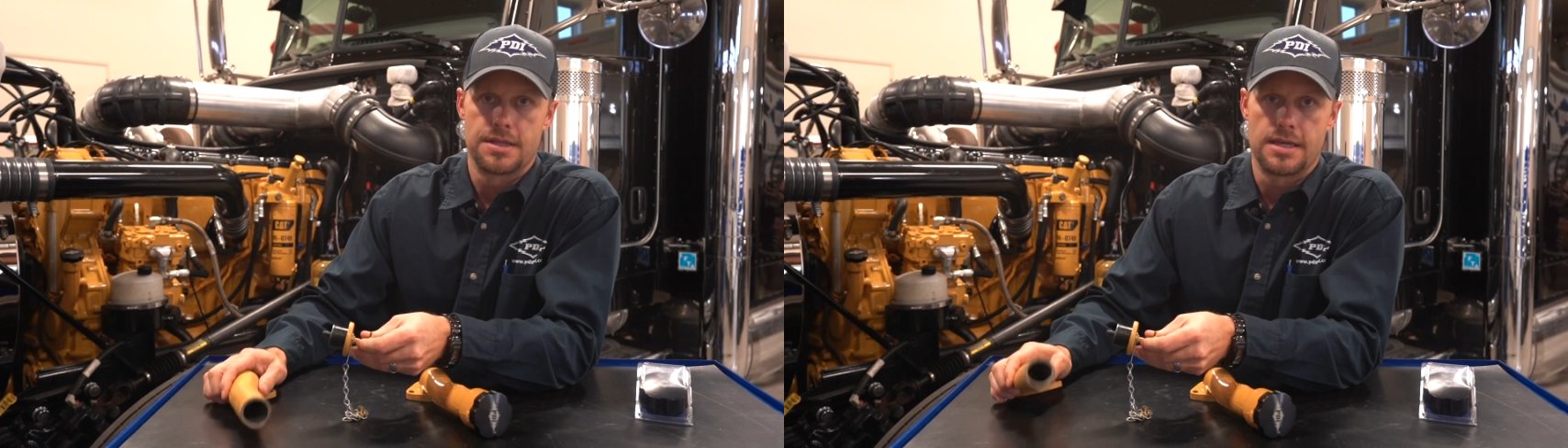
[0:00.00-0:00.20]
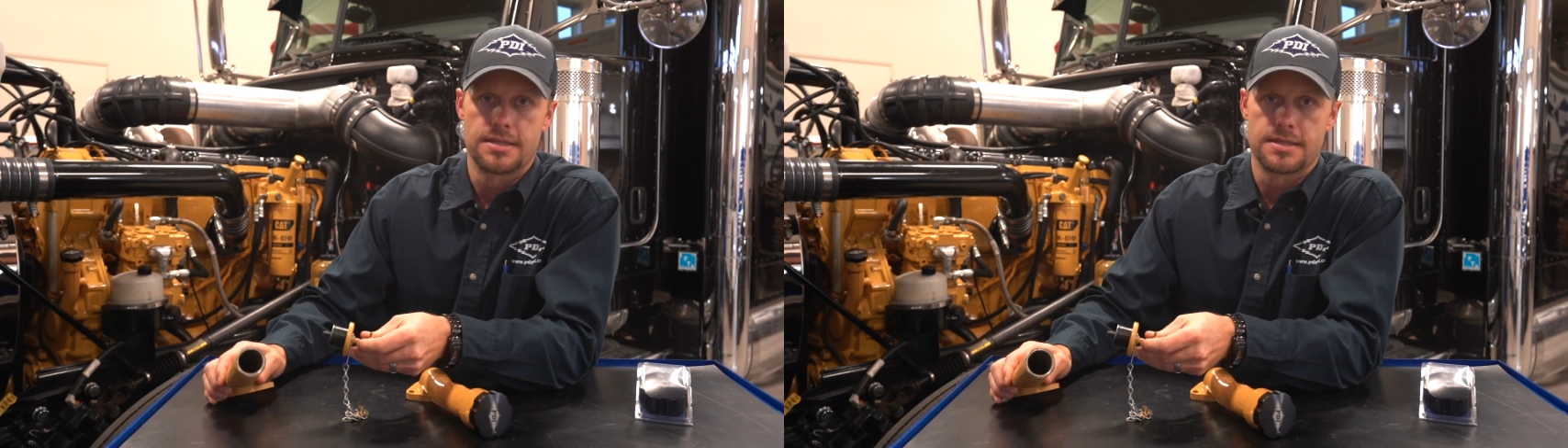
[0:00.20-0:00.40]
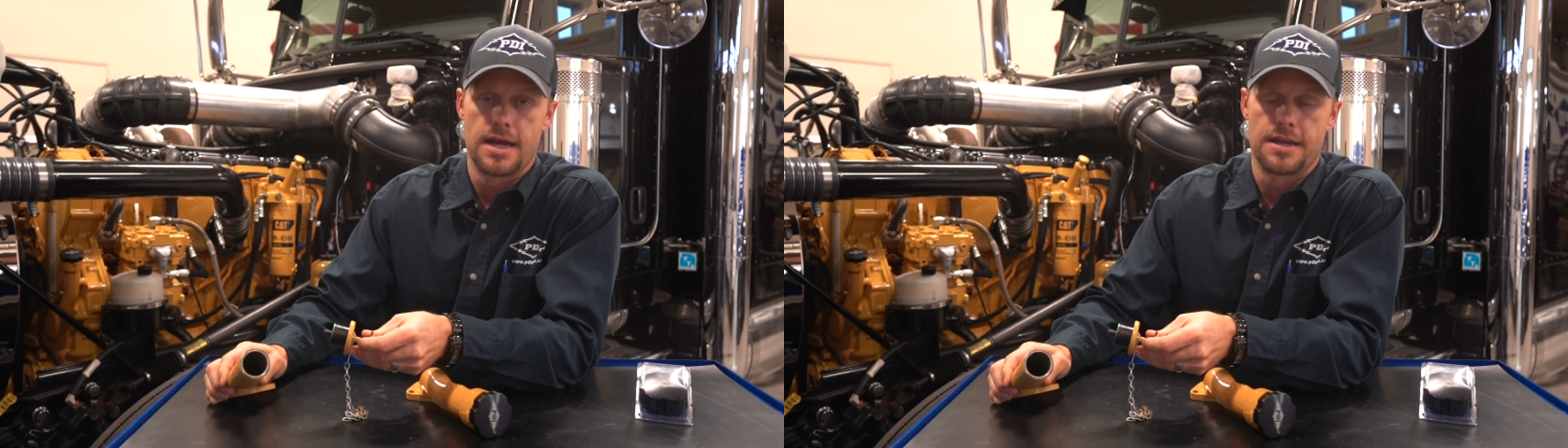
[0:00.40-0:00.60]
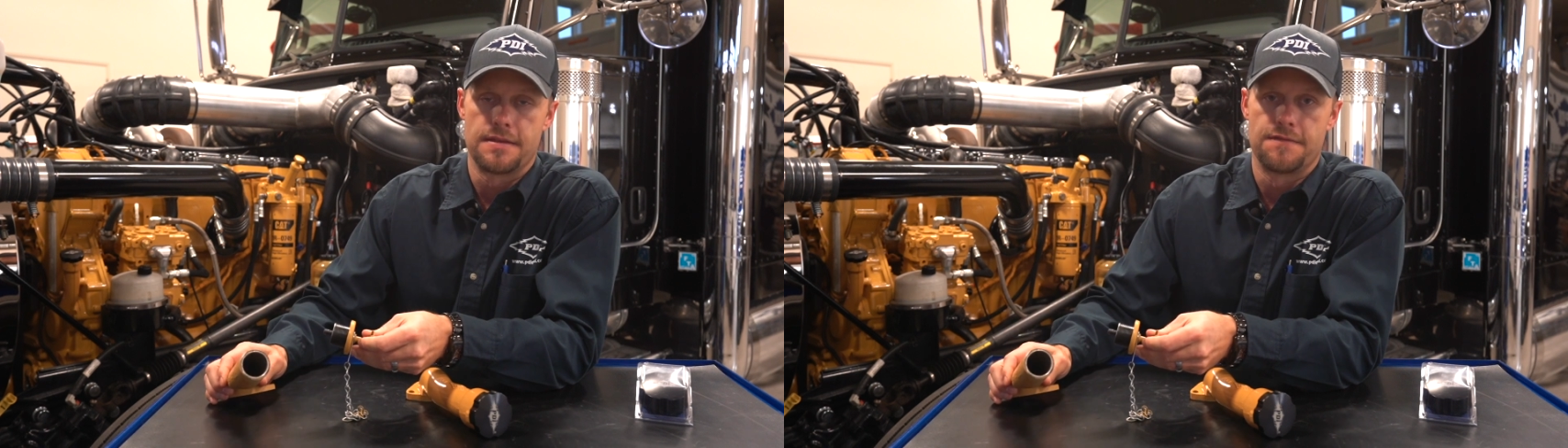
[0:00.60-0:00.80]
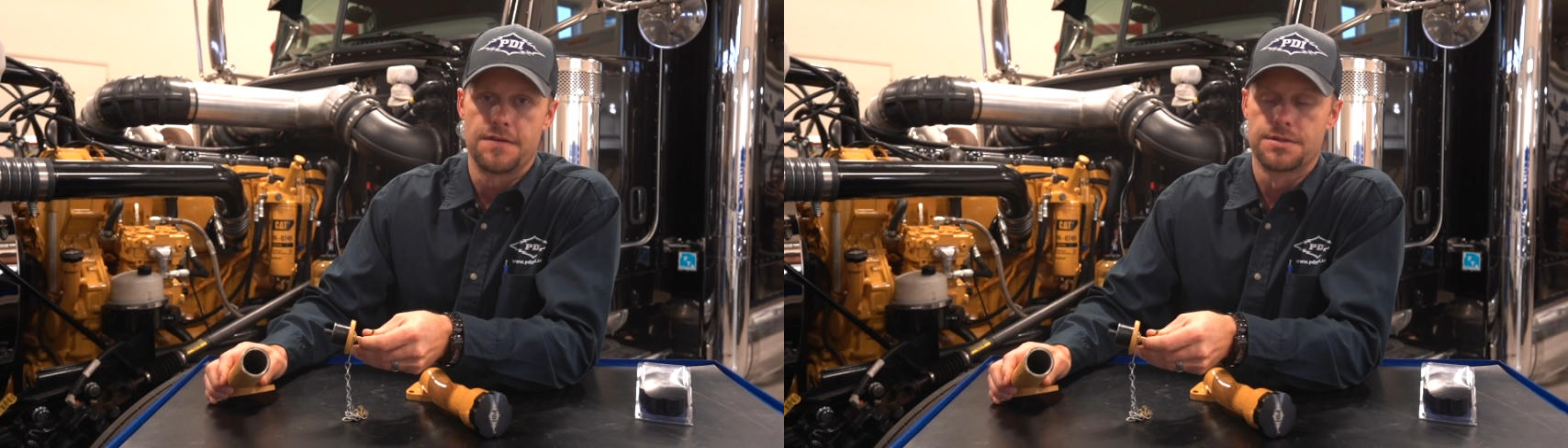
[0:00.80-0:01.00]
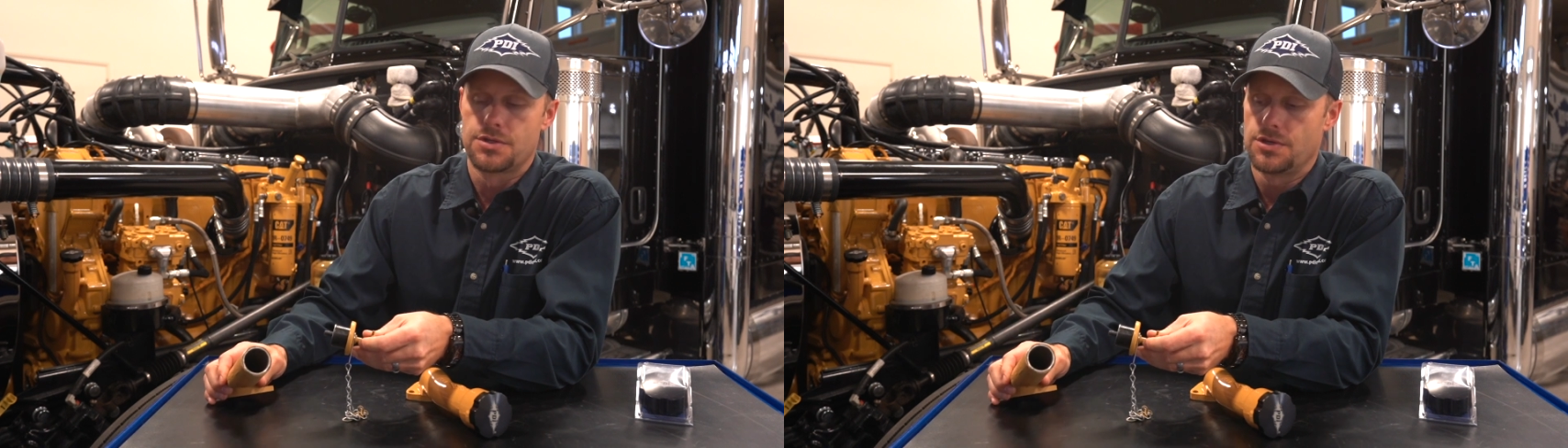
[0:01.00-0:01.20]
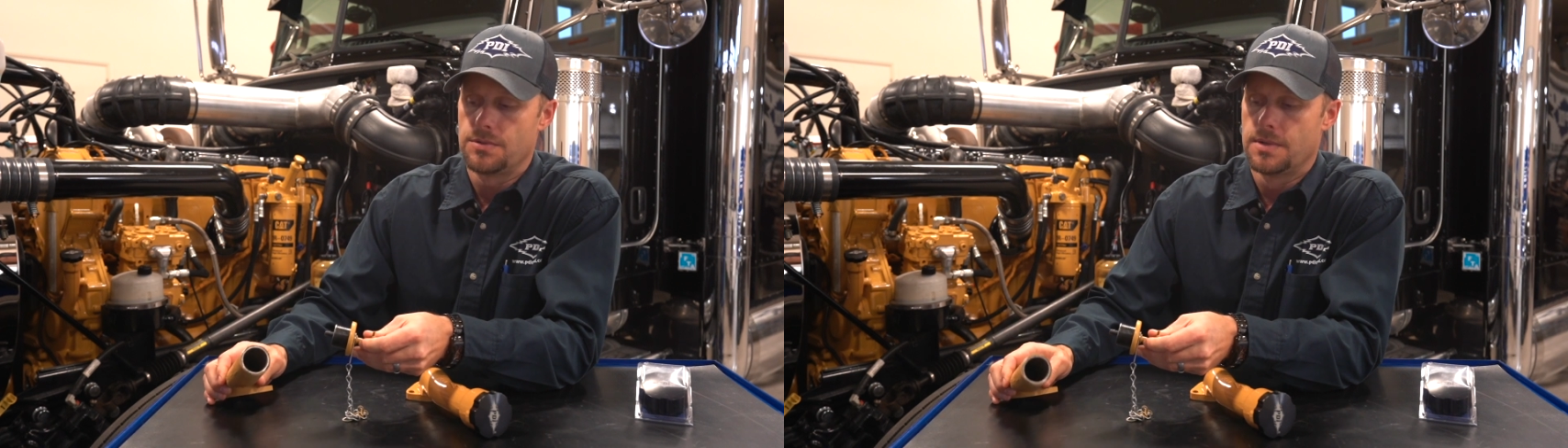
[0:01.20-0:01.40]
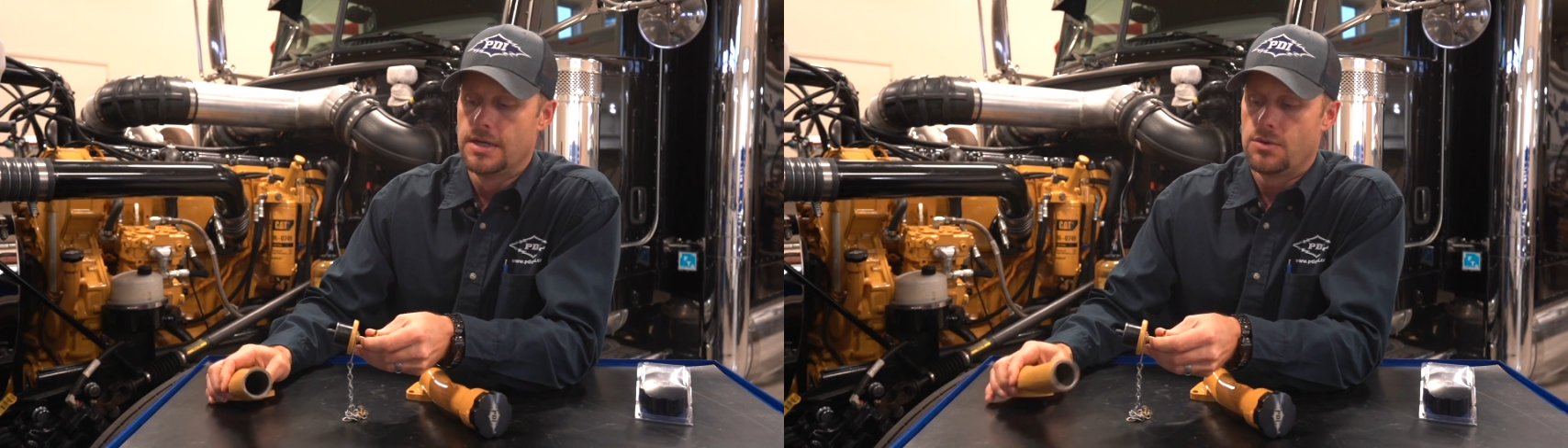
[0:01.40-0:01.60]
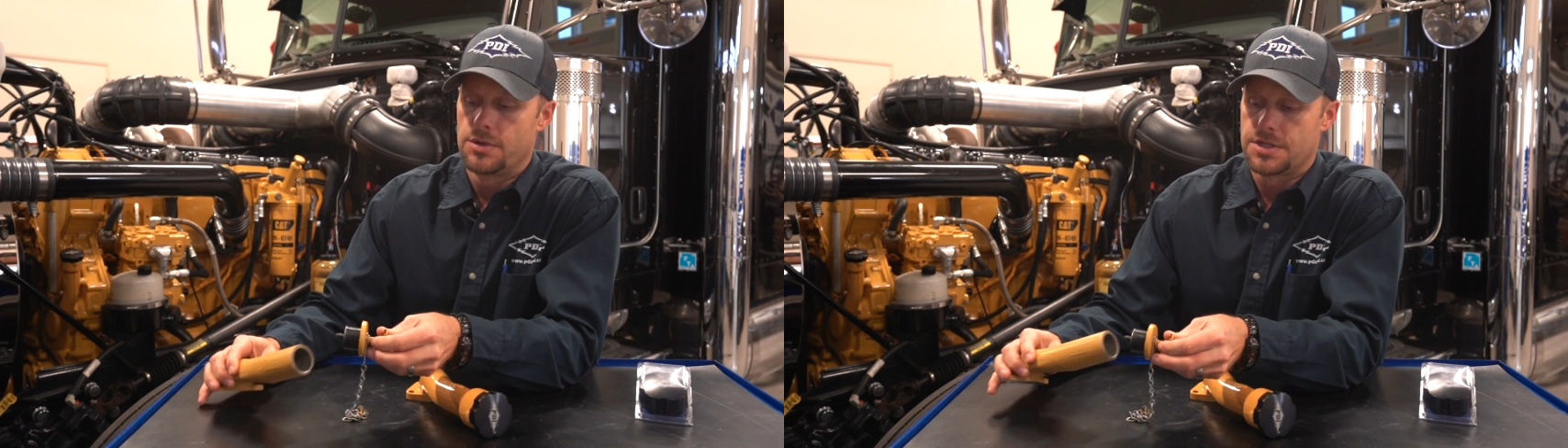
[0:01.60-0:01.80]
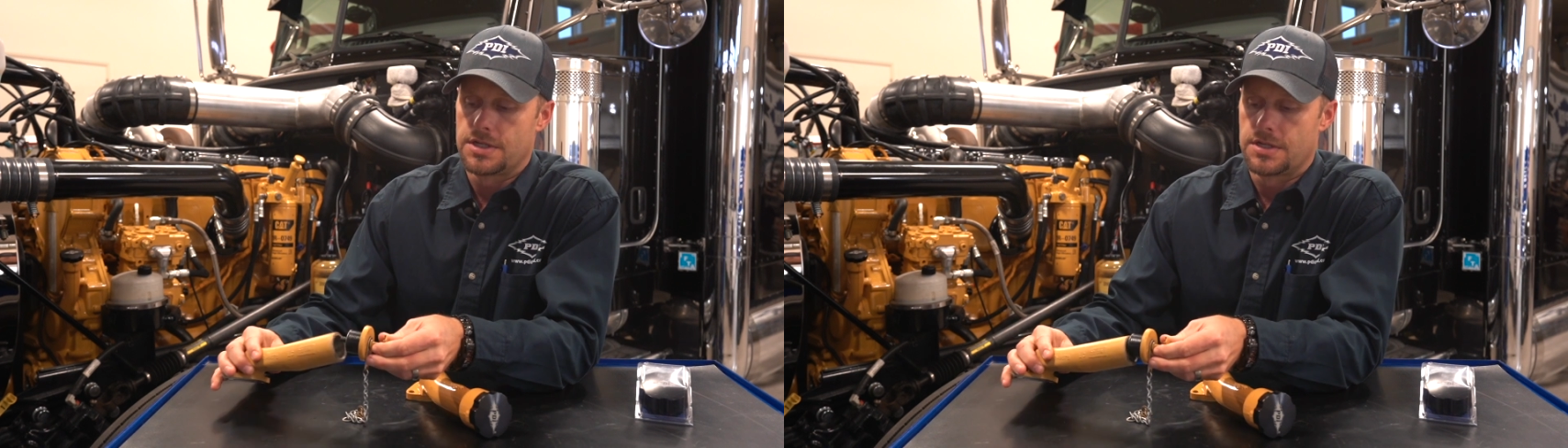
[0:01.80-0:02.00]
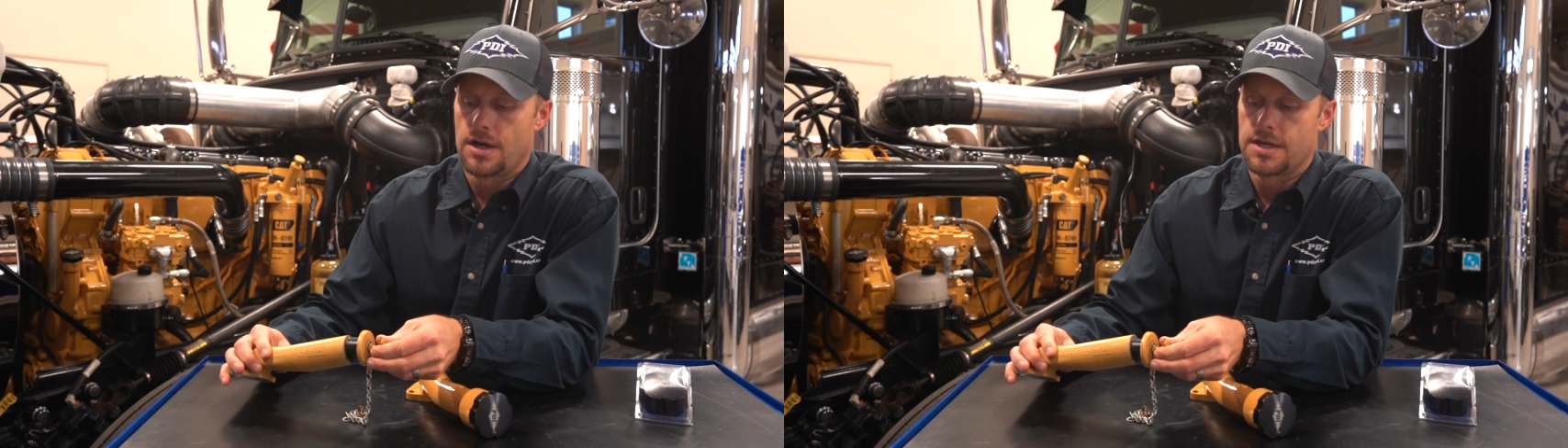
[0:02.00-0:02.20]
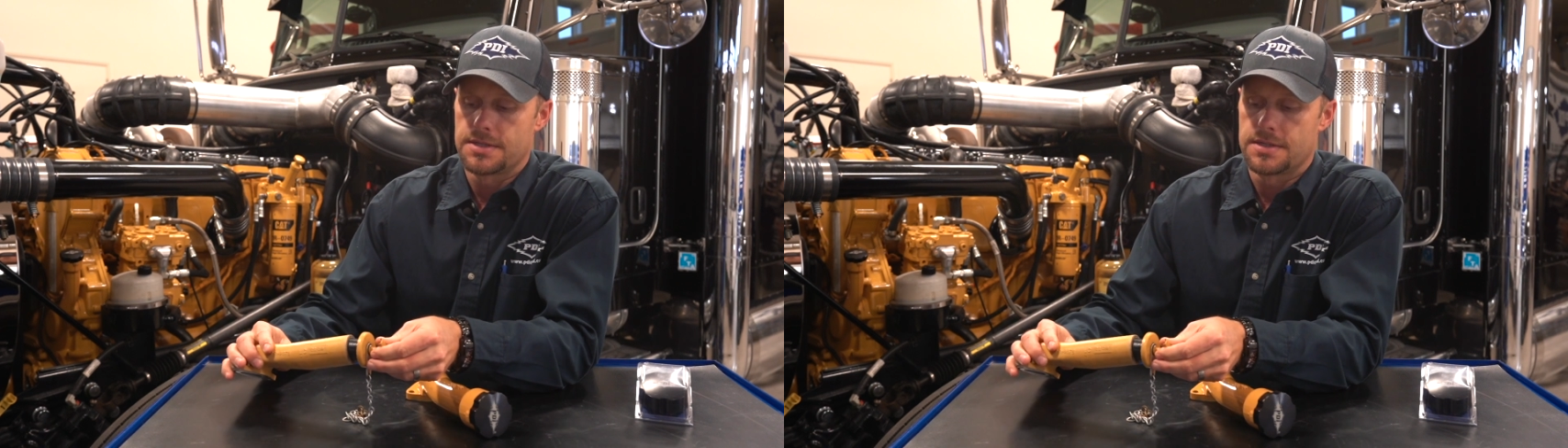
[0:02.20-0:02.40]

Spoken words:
the inside of the fill tube, which can cause